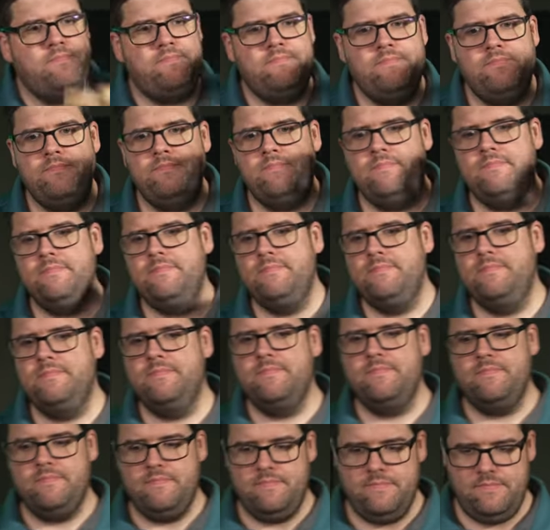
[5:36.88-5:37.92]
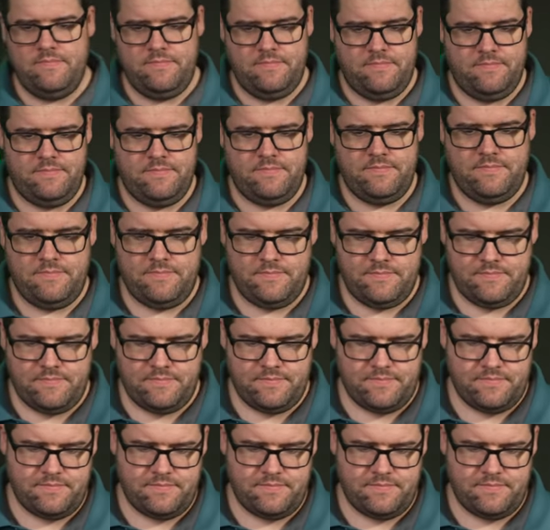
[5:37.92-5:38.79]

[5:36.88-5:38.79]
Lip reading: [no speech]